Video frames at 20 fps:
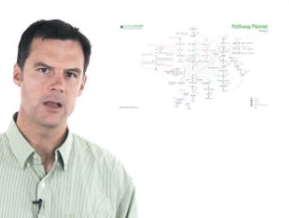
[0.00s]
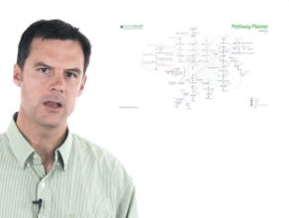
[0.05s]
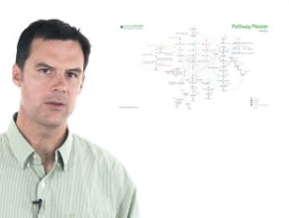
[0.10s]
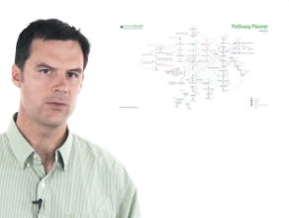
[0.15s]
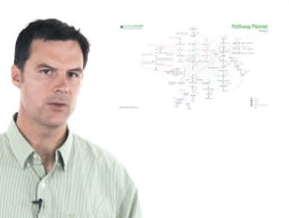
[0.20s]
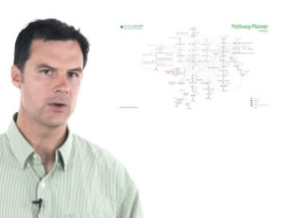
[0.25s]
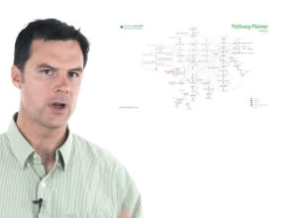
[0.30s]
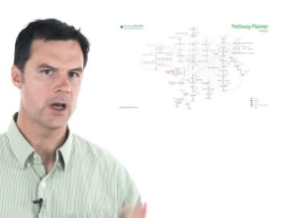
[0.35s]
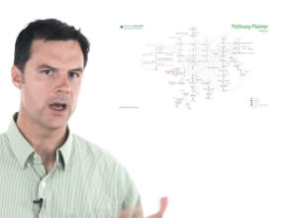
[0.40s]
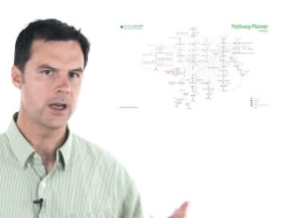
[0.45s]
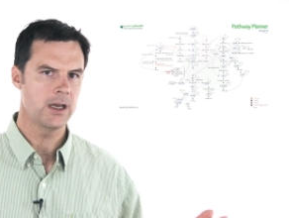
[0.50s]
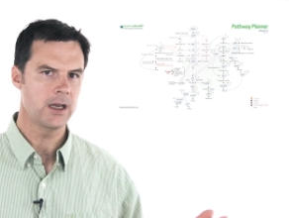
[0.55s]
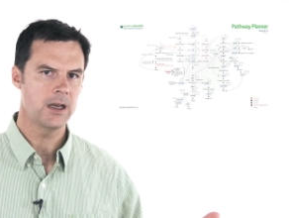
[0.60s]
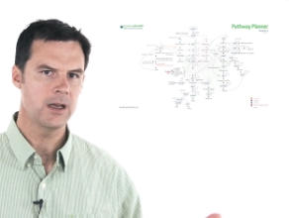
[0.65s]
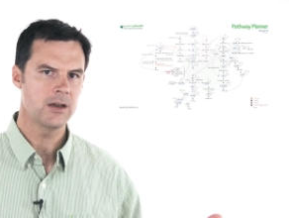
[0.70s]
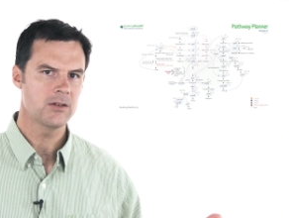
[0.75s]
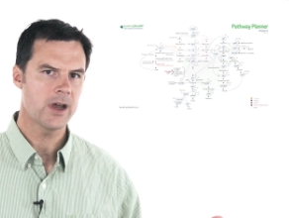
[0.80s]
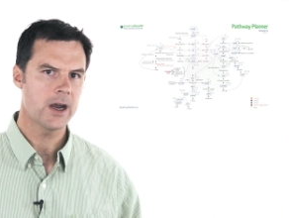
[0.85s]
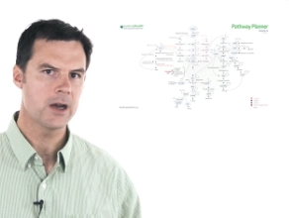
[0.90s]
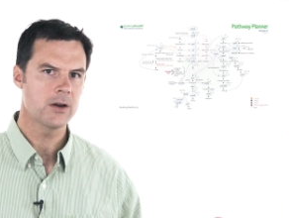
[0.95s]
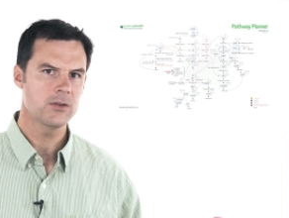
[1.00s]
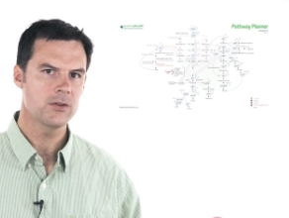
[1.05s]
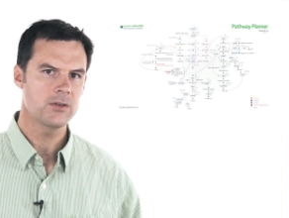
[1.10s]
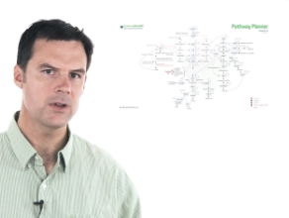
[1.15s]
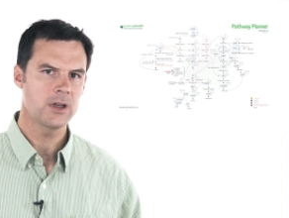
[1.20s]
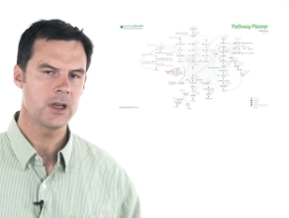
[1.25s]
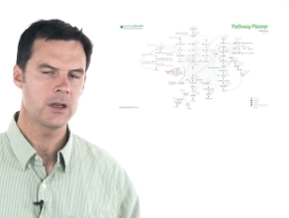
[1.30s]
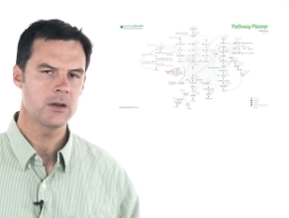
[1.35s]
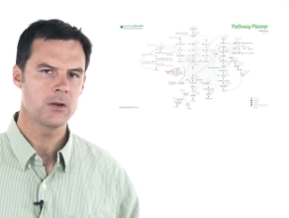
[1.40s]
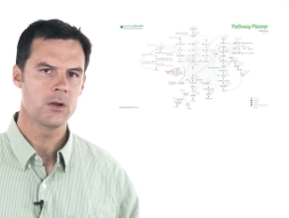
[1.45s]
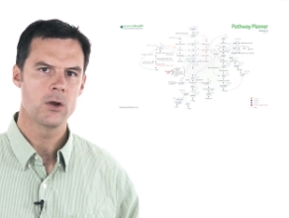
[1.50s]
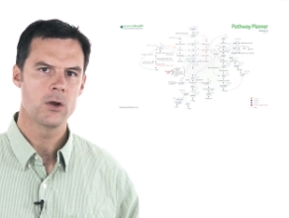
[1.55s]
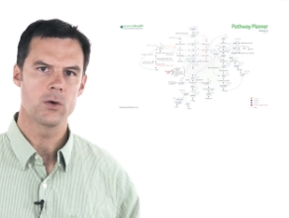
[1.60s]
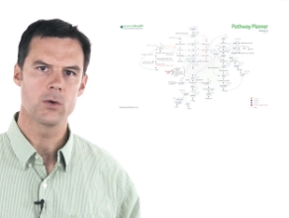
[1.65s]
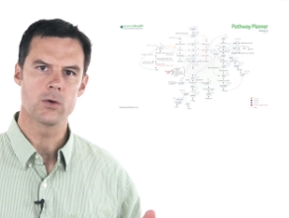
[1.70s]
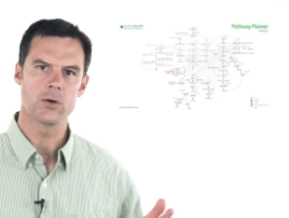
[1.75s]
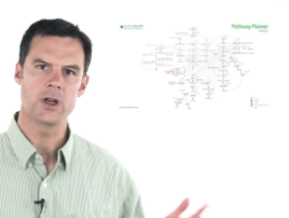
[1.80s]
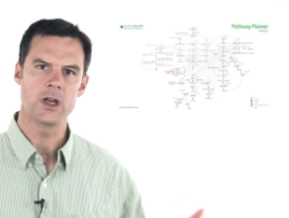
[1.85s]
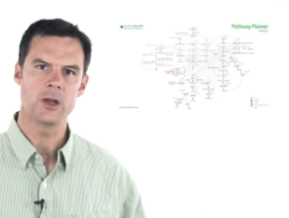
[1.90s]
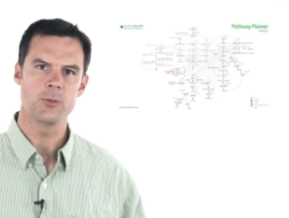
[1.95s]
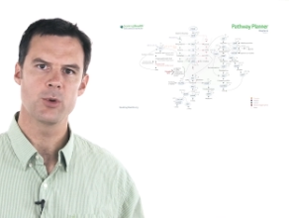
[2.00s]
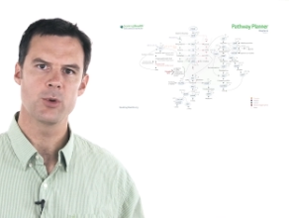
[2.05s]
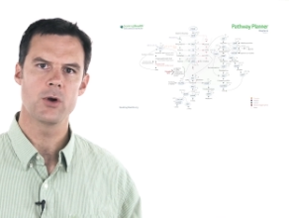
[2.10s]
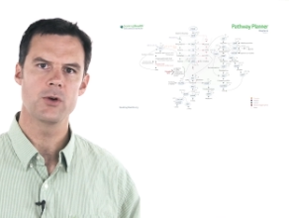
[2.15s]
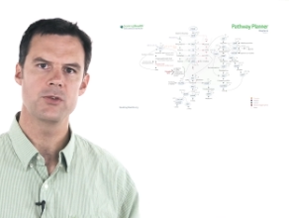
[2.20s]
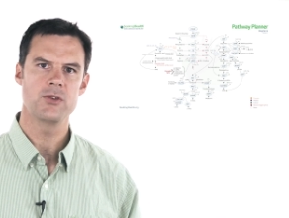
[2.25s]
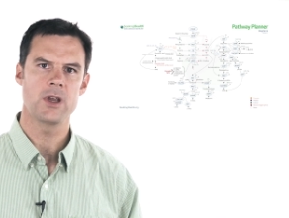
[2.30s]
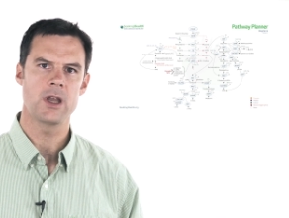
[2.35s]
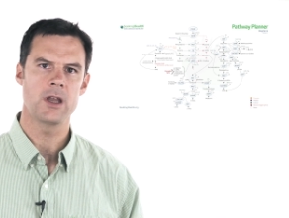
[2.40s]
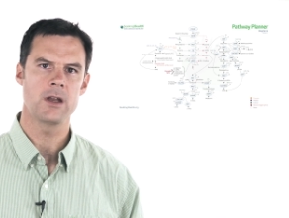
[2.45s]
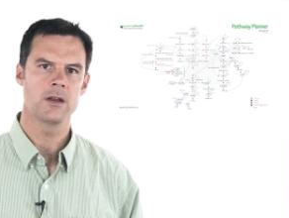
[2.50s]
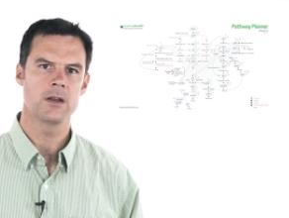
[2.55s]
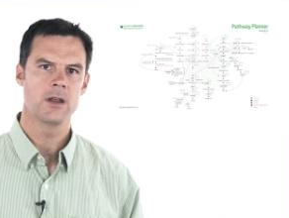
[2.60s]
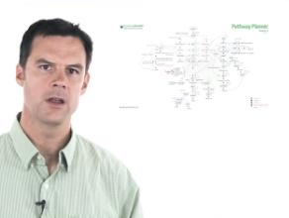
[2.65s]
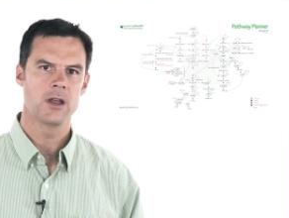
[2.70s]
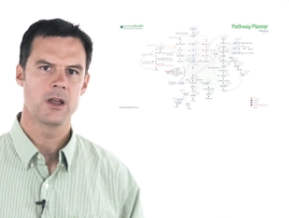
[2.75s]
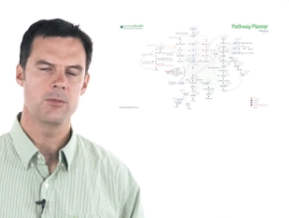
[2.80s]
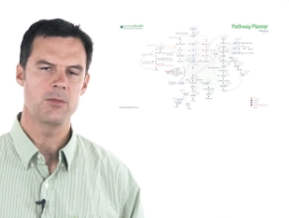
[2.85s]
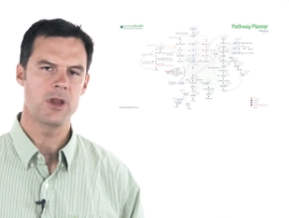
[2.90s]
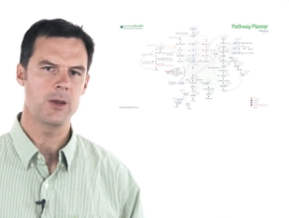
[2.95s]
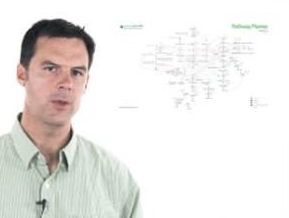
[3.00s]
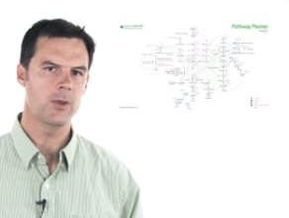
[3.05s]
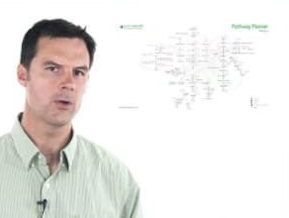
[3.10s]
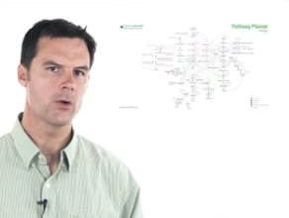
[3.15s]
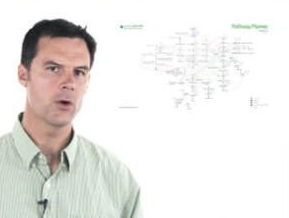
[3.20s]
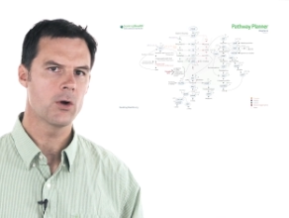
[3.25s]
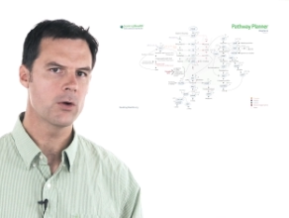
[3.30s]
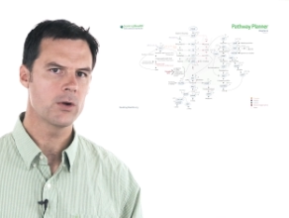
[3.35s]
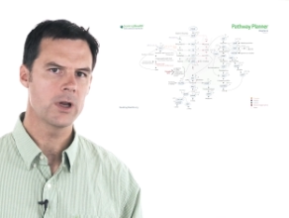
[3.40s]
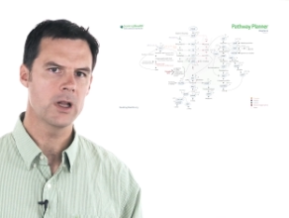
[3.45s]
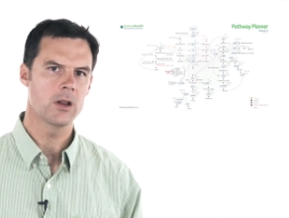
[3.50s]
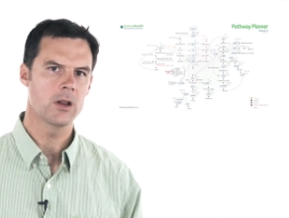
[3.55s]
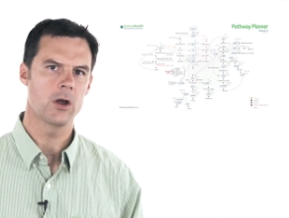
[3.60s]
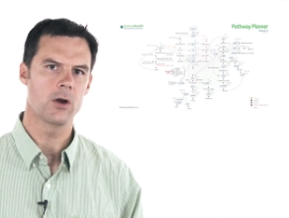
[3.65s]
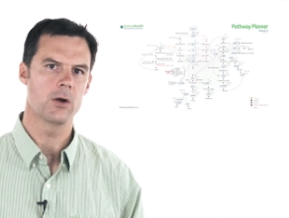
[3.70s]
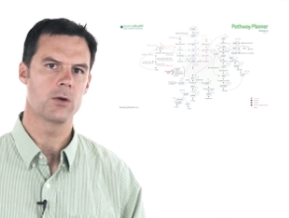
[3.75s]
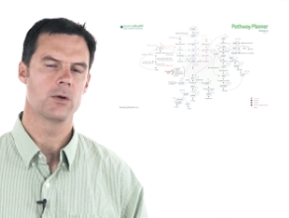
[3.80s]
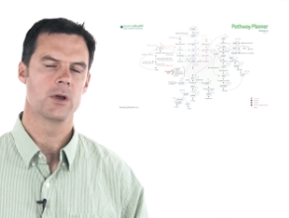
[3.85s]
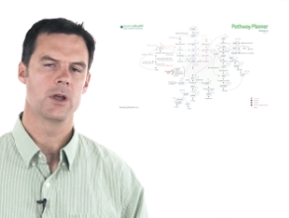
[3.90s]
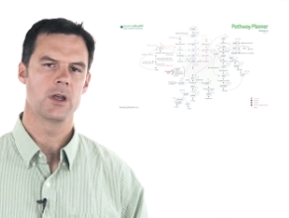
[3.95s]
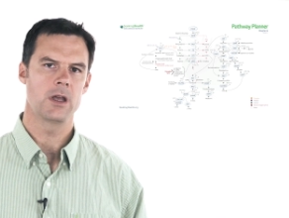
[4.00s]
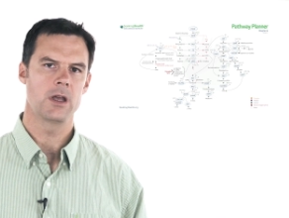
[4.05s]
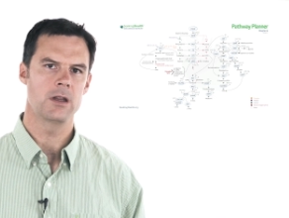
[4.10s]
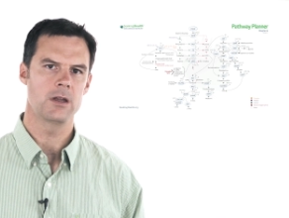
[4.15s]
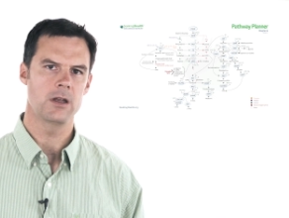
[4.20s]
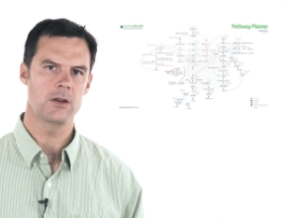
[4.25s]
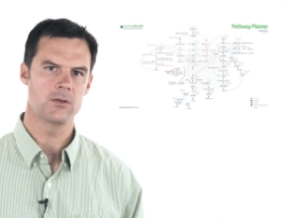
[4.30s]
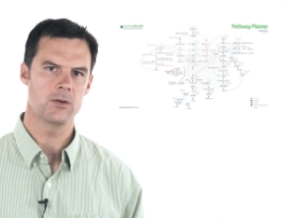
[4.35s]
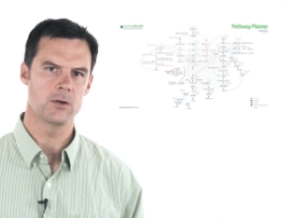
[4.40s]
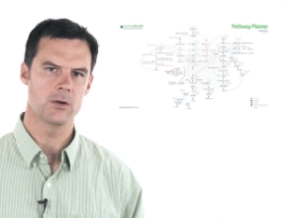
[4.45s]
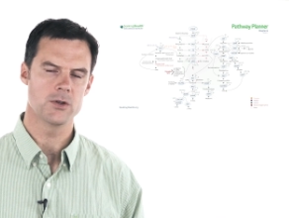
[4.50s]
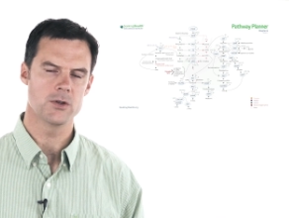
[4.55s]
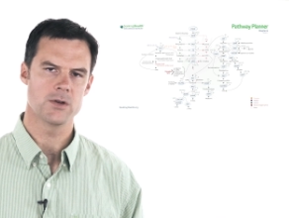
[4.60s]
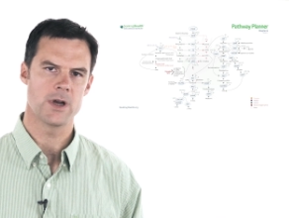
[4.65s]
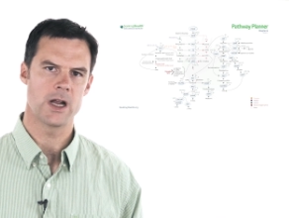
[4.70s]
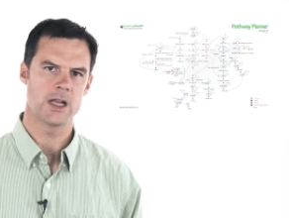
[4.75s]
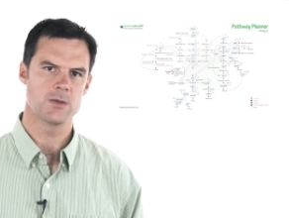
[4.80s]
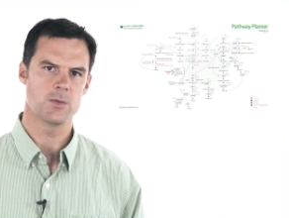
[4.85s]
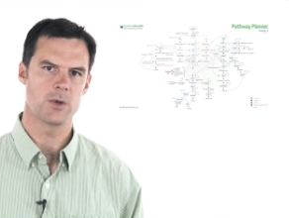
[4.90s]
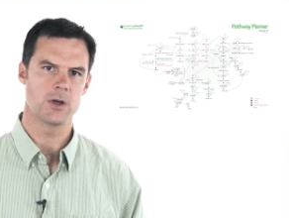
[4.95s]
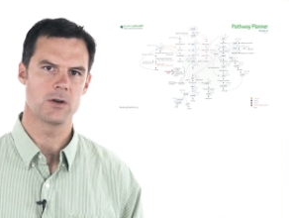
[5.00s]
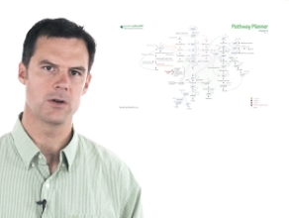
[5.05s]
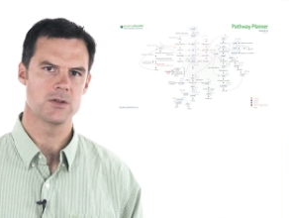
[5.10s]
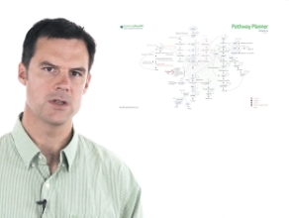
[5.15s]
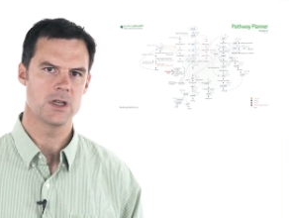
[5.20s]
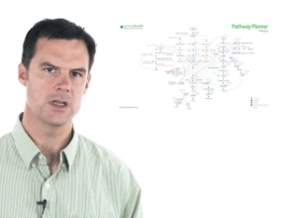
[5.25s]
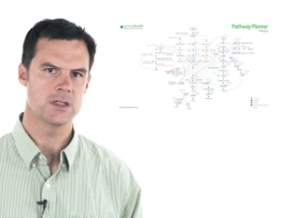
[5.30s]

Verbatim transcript: If they're not eating tyrosine or eating protein, maybe they're already low in these neurotransmitters.